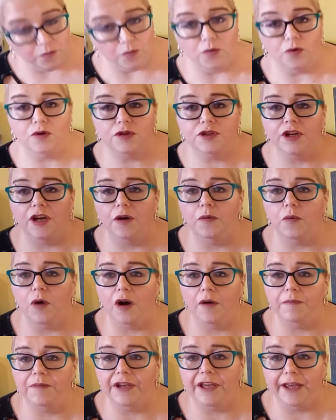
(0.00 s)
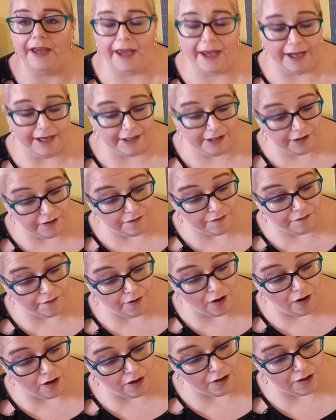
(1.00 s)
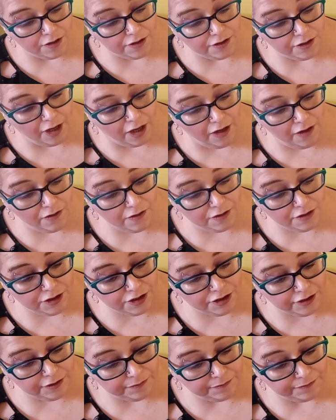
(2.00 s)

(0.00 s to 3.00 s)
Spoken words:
worth a whopping $84.